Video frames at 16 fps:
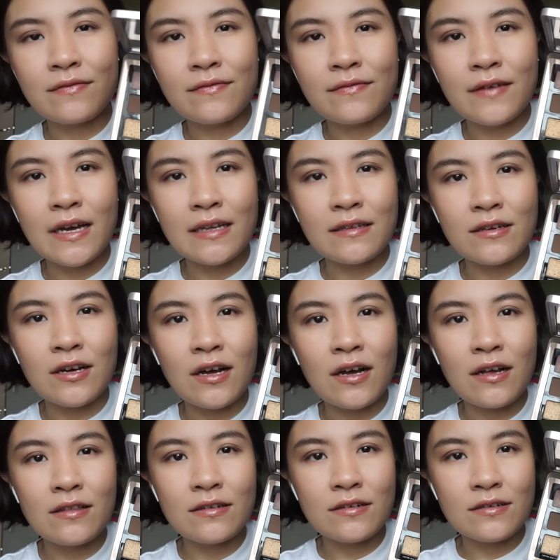find a
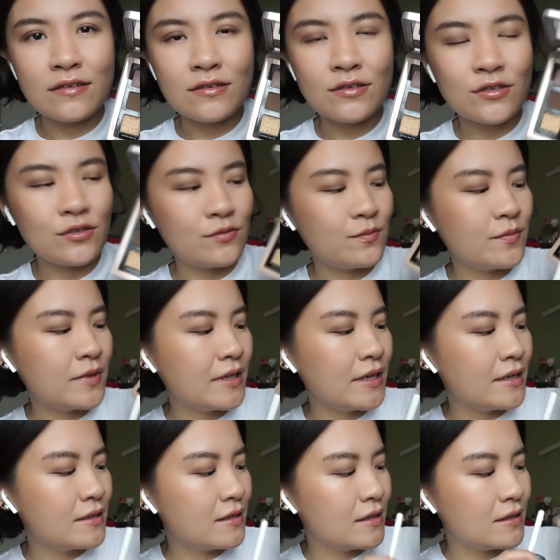color to
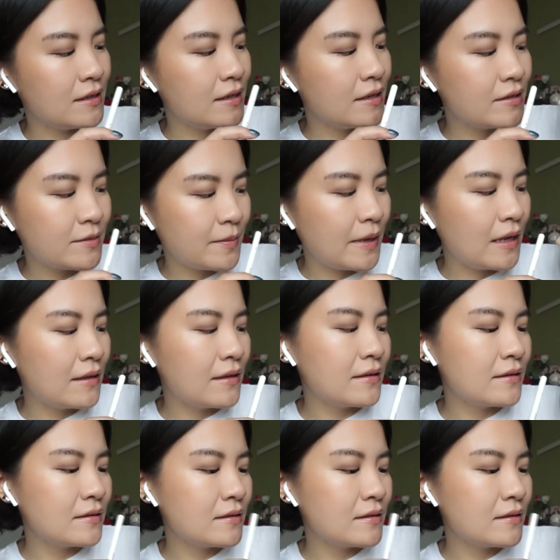blend in this palette.